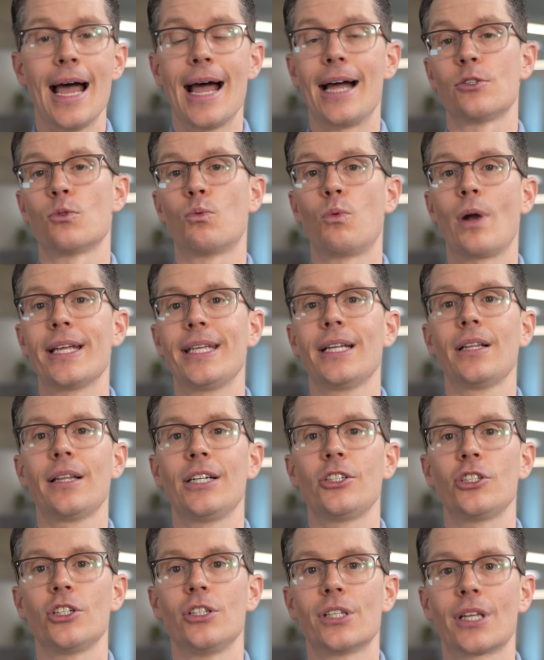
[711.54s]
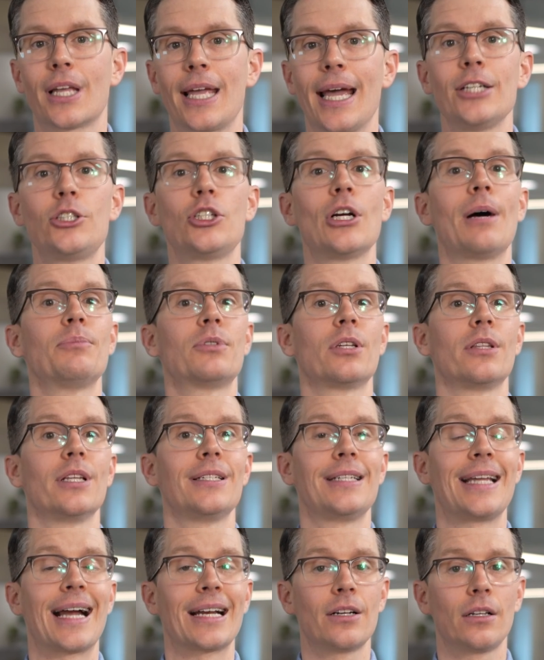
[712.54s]
As regulations catch up to the
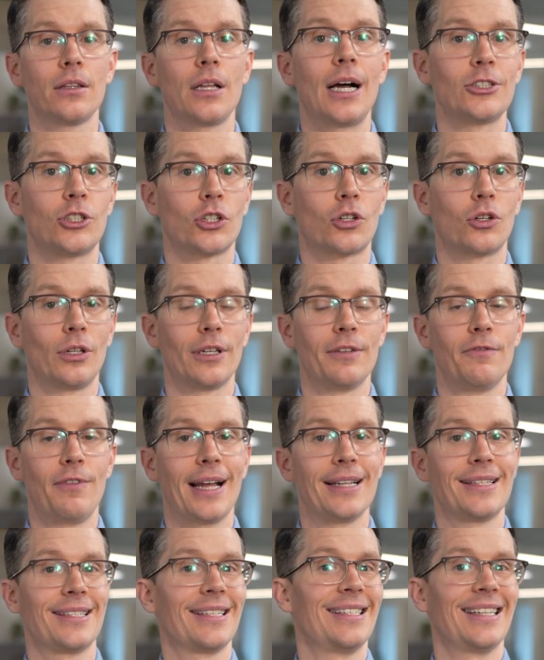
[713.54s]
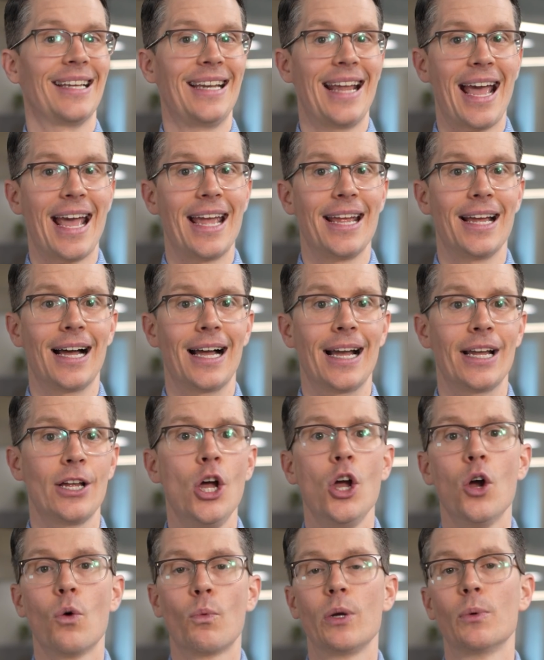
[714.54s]
technological advances in A I,
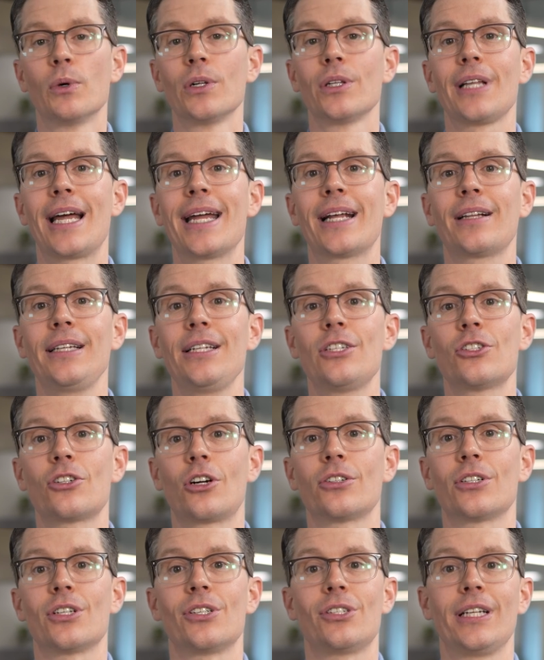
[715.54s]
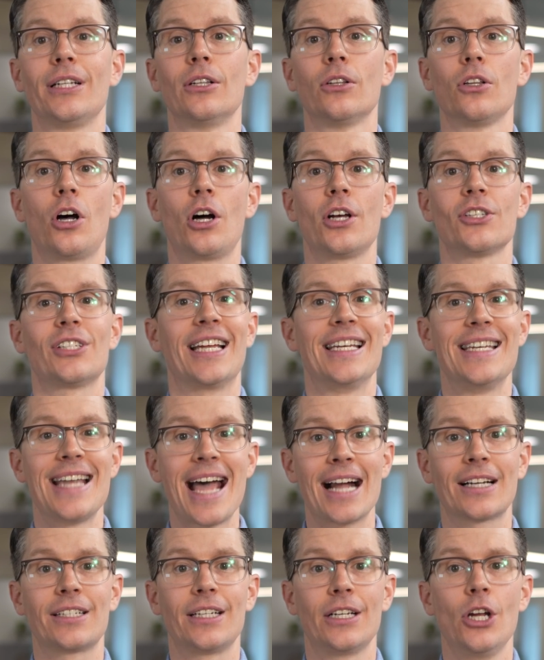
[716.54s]
we will likely start to see laws
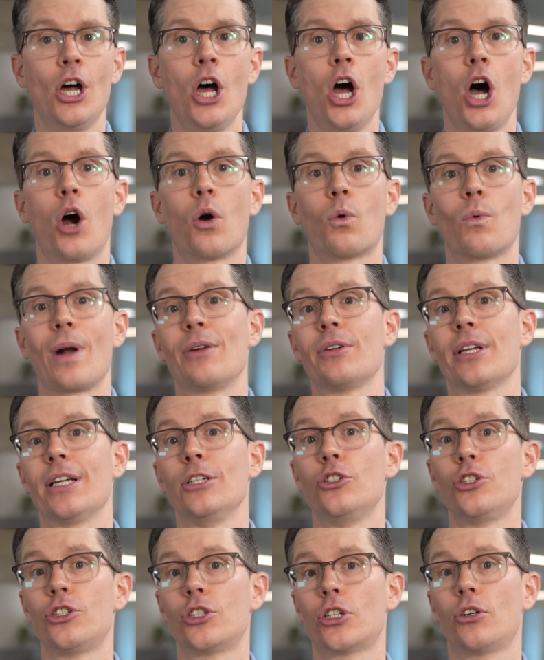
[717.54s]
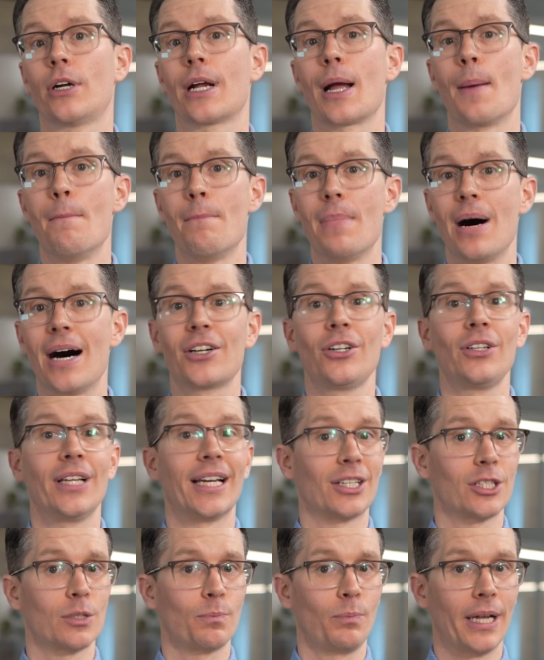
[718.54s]
enacted around ensuring model
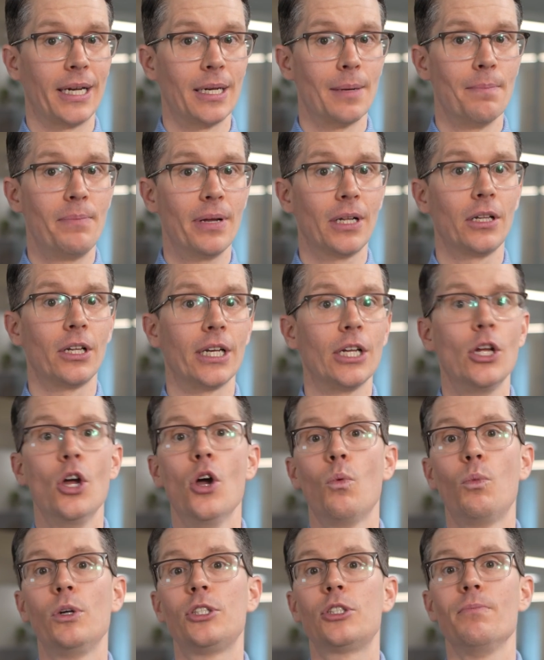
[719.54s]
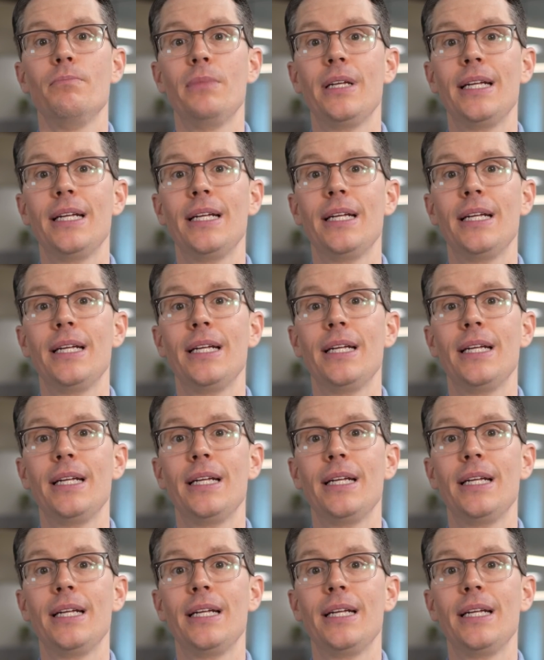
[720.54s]
explainability, which